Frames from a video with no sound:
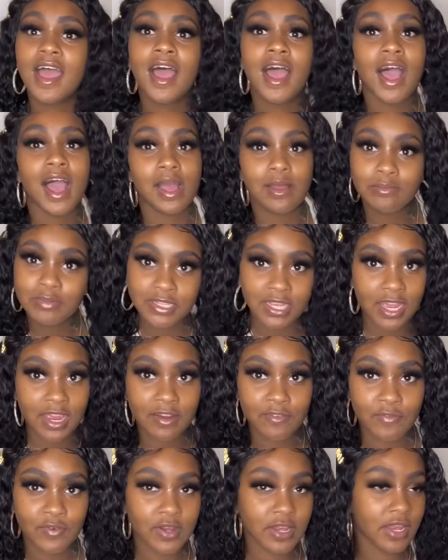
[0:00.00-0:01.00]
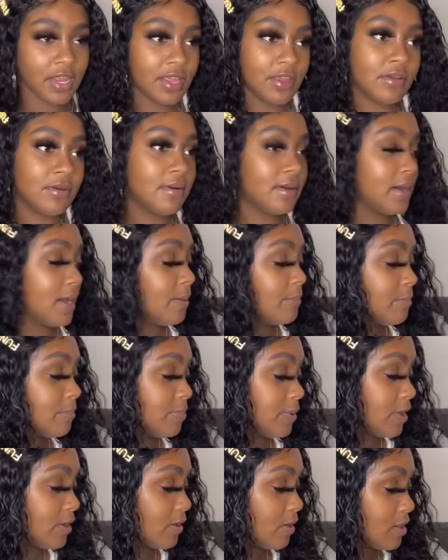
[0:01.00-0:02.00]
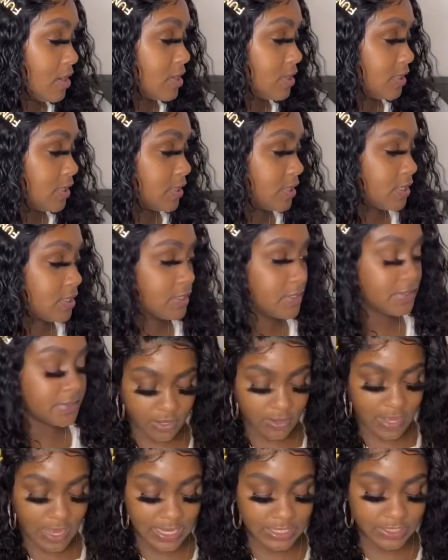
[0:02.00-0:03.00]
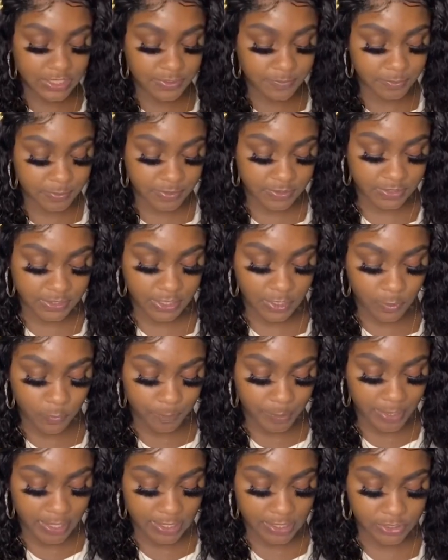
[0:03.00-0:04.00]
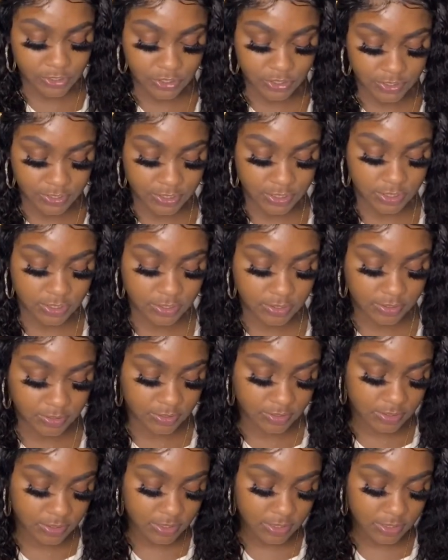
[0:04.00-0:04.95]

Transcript: I'm tired for today, y'all. I'm gonna be honest. Uh, I just been still packaging since